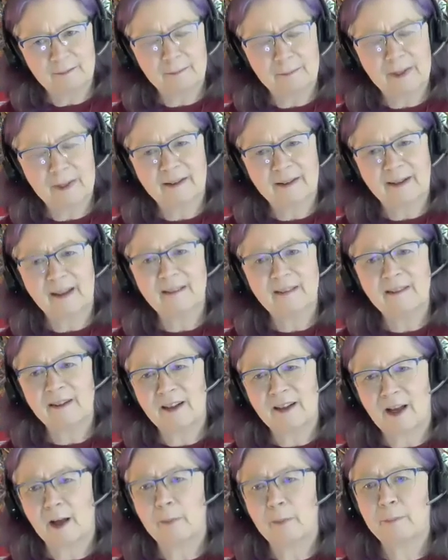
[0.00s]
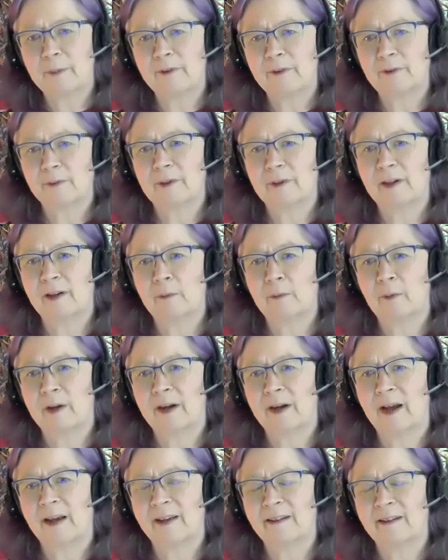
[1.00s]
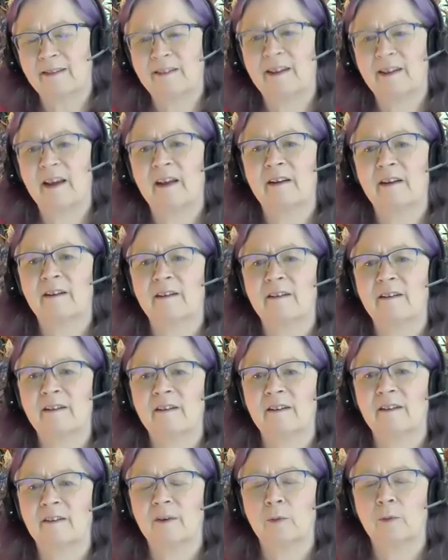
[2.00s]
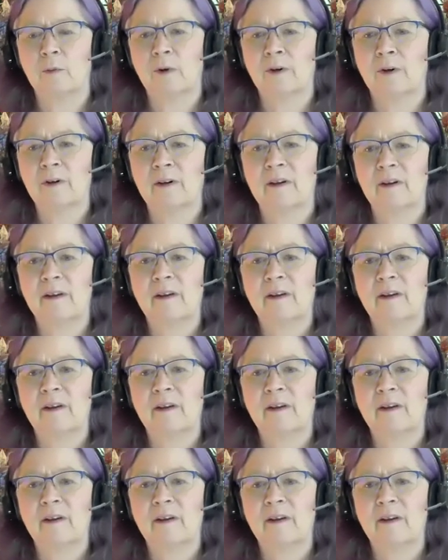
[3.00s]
but it does encompass really what I intend in the work.